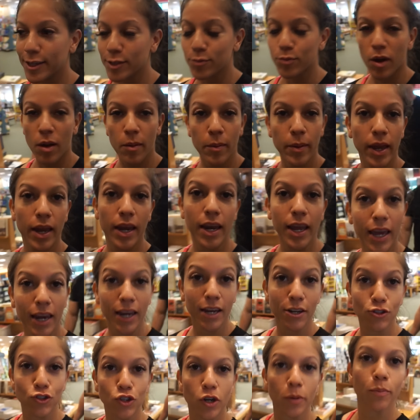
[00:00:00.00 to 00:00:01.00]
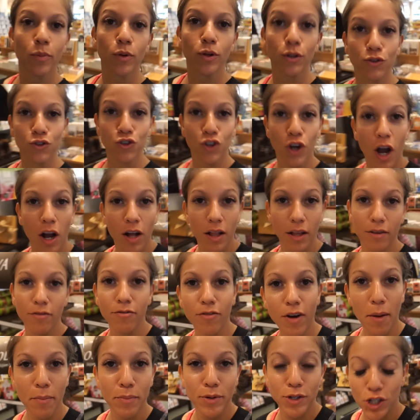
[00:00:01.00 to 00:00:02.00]
He's probably gonna get a triple chocolate
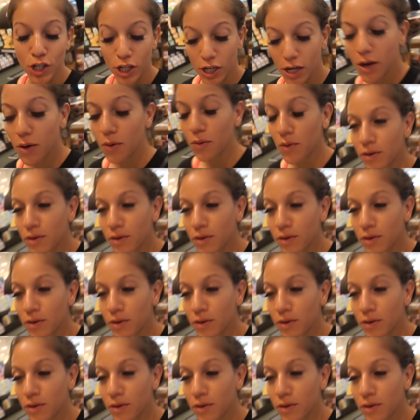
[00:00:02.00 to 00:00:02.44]
frappuccino.